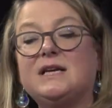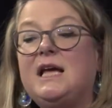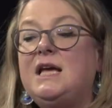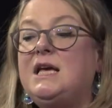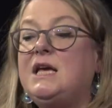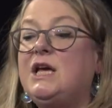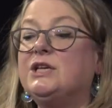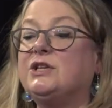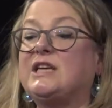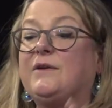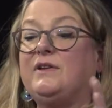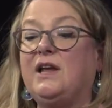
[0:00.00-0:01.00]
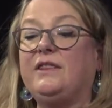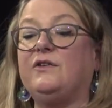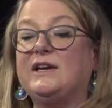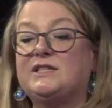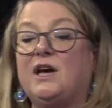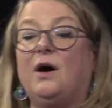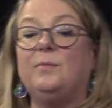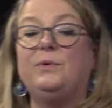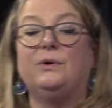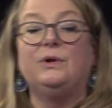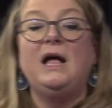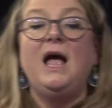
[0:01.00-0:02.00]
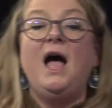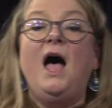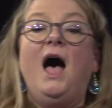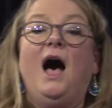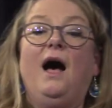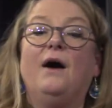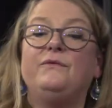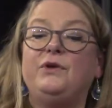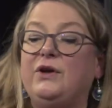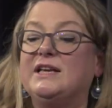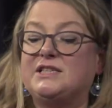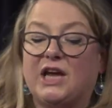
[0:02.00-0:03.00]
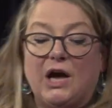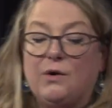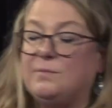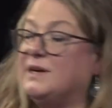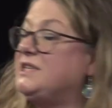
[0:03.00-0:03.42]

So to give another example, a few years ago when my